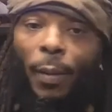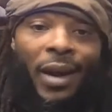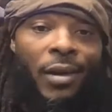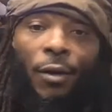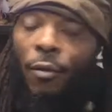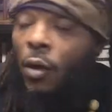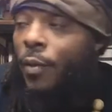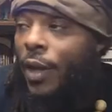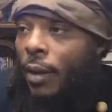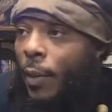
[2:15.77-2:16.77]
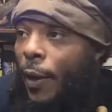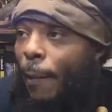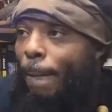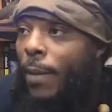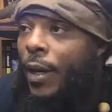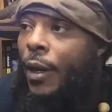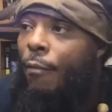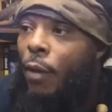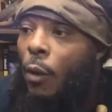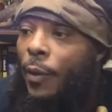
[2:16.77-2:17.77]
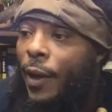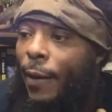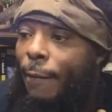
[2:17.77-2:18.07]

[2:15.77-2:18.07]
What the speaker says: Ain't nothing wrong with that, man. Ain't nothing wrong with that.